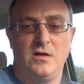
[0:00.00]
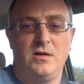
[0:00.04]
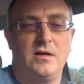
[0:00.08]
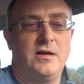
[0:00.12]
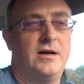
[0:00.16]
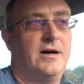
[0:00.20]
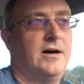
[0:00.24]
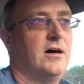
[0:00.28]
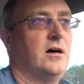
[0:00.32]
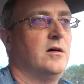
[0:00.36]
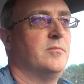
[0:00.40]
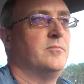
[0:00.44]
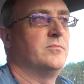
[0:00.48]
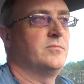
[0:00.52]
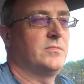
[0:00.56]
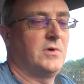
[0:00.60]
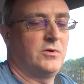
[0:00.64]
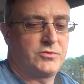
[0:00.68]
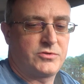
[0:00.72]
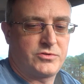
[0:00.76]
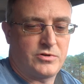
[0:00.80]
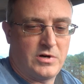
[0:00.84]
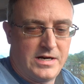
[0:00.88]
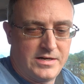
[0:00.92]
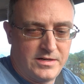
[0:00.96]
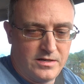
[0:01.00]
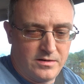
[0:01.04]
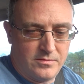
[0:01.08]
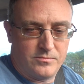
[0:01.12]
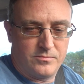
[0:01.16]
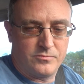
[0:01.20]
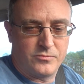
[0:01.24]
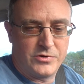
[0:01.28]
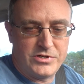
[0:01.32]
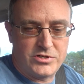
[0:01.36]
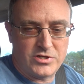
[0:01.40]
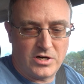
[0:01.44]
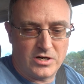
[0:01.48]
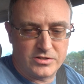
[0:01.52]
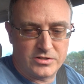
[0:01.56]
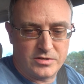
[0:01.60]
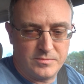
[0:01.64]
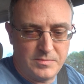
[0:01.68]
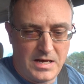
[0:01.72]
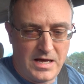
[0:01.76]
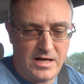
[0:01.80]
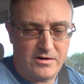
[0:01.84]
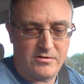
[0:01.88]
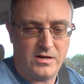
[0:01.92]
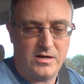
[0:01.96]
I was trying to recharge the
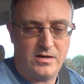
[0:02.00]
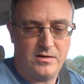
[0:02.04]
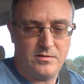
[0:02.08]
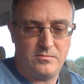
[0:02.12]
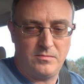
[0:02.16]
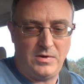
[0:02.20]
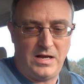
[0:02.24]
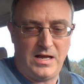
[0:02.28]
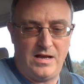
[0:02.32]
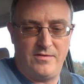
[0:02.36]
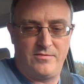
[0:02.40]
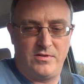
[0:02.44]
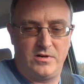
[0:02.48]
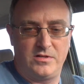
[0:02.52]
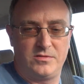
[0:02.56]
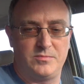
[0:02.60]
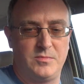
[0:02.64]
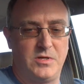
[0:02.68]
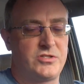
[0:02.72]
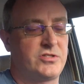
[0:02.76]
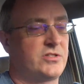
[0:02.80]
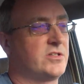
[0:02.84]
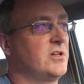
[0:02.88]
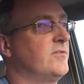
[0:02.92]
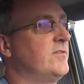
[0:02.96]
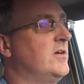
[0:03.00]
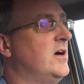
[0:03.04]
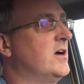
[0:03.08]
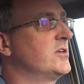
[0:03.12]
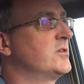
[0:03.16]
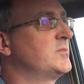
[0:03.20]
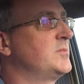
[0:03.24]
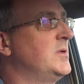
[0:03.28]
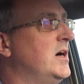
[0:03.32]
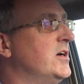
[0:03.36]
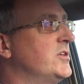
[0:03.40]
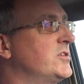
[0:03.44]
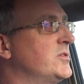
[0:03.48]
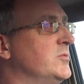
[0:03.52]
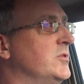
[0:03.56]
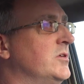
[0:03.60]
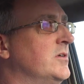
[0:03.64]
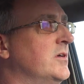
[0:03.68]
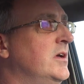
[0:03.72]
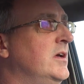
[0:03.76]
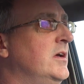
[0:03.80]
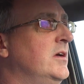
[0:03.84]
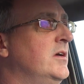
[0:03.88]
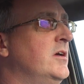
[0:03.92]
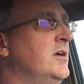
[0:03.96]
battery by having as much stuff on as possible.
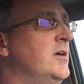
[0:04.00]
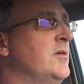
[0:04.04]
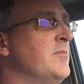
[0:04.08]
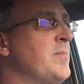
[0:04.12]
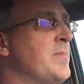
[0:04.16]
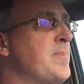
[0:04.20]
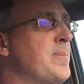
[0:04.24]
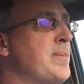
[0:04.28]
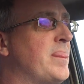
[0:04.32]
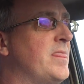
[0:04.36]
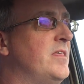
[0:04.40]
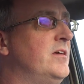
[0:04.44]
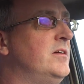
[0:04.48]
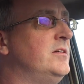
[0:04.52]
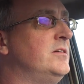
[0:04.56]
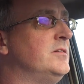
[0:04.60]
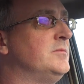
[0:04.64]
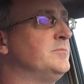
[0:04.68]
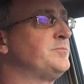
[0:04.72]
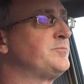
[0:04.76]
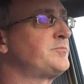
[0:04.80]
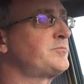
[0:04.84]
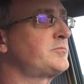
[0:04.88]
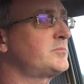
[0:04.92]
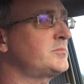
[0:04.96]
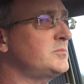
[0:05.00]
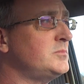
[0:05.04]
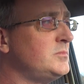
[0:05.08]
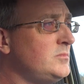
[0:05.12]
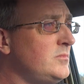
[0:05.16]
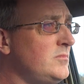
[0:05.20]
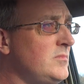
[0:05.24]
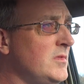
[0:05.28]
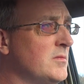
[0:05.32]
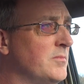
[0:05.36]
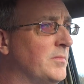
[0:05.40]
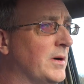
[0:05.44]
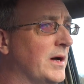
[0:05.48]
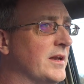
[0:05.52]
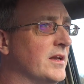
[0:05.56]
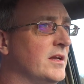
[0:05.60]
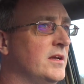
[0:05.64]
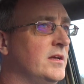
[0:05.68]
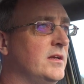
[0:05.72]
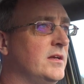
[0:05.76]
But